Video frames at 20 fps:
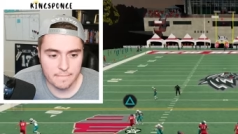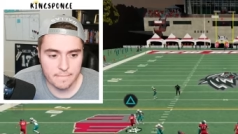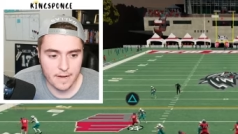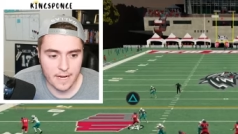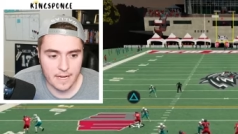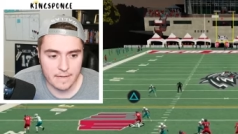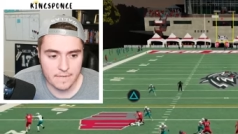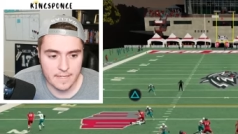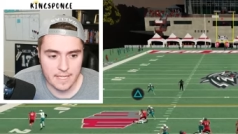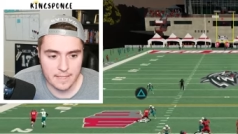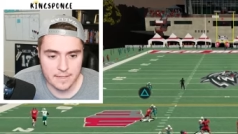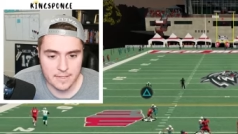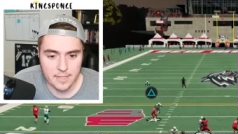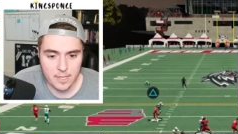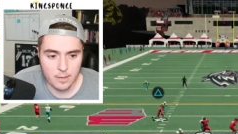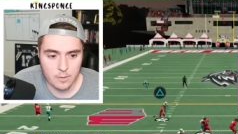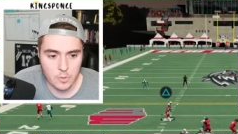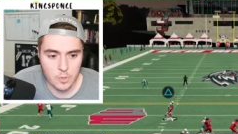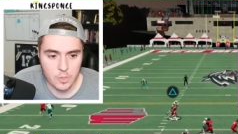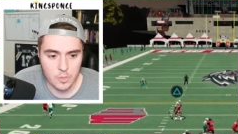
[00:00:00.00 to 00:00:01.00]
five against
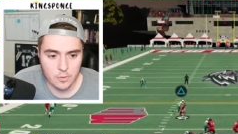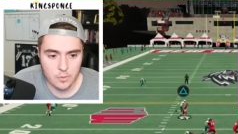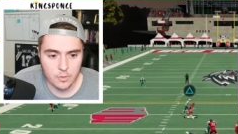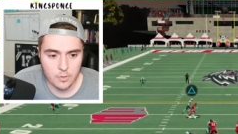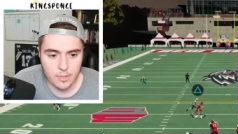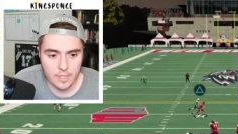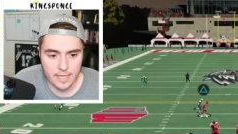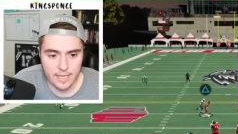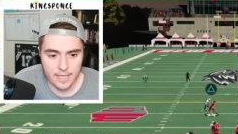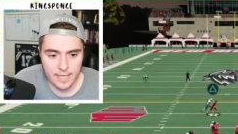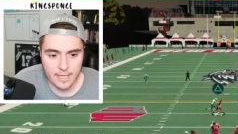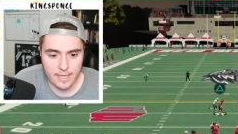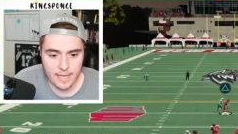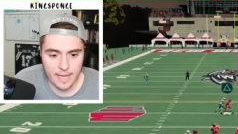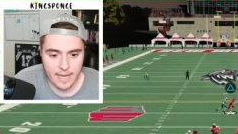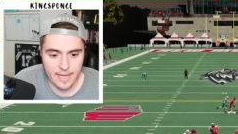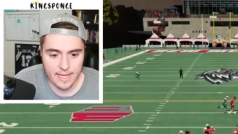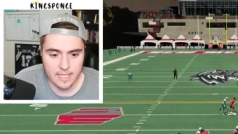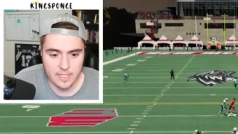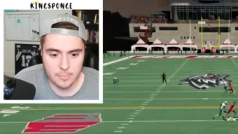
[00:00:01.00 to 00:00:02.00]
Coastal, and
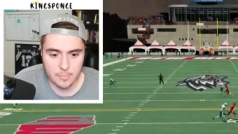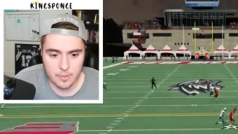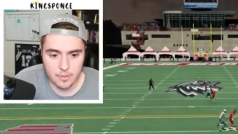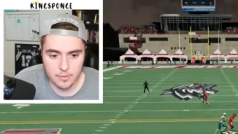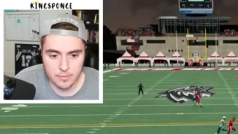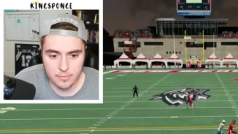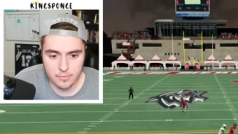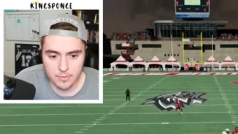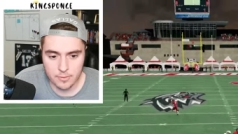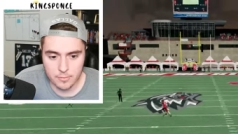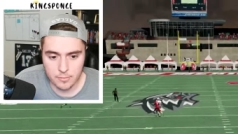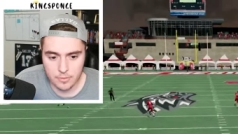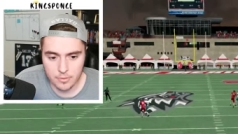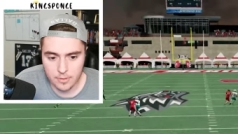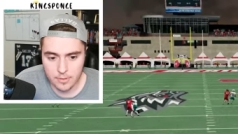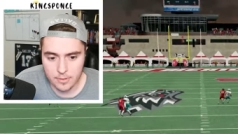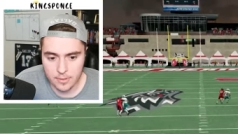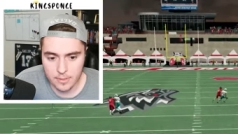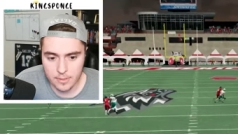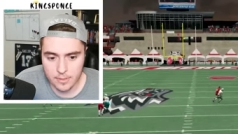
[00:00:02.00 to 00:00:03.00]
as per usual,
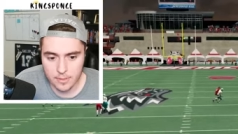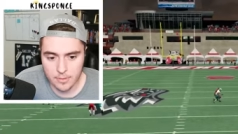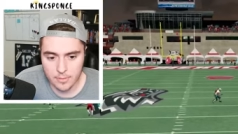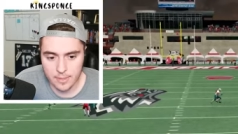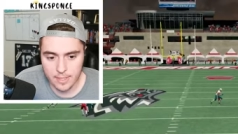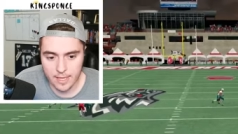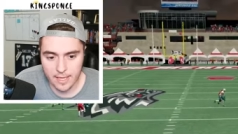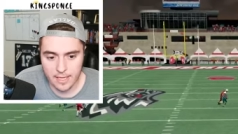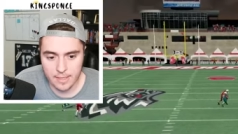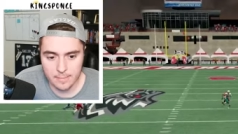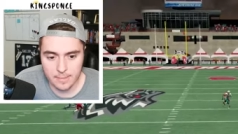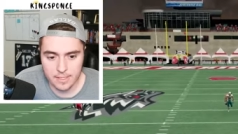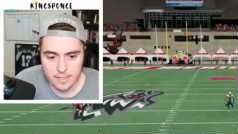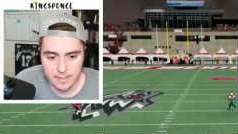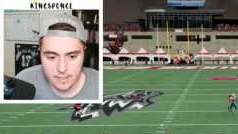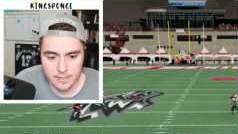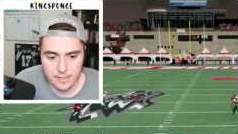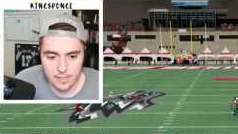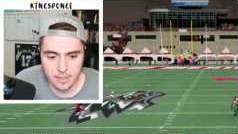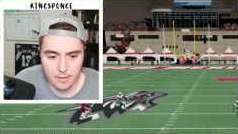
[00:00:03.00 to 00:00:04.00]
no game
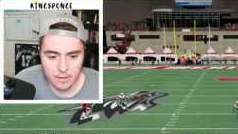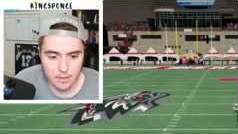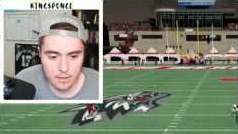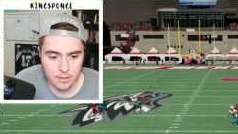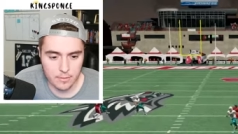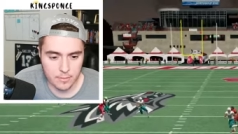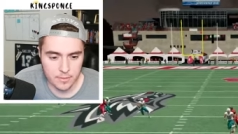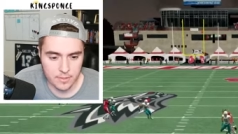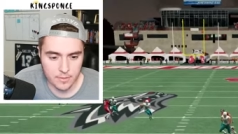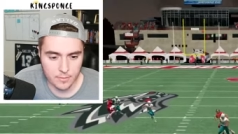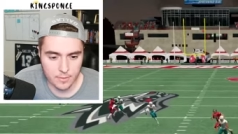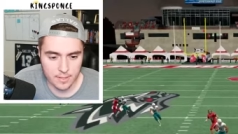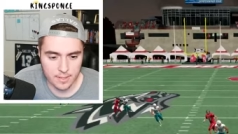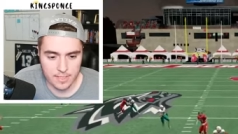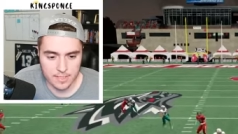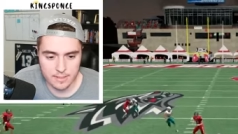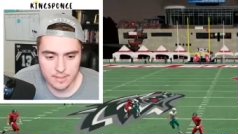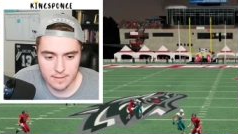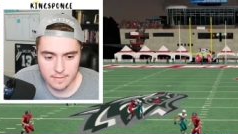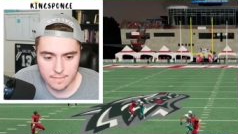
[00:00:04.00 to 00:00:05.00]
is close with
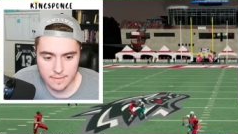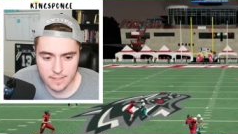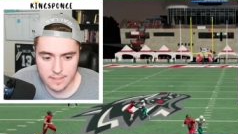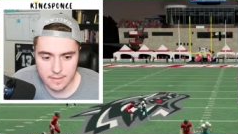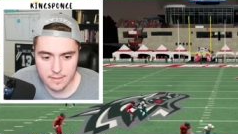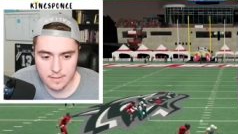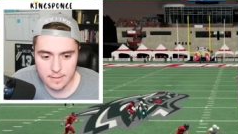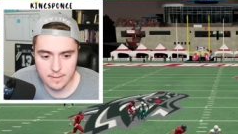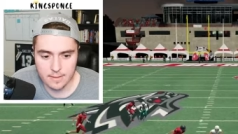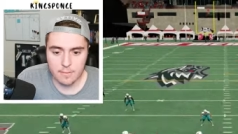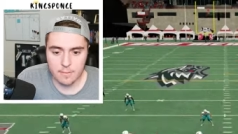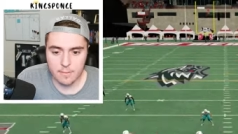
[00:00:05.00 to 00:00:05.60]
this defense.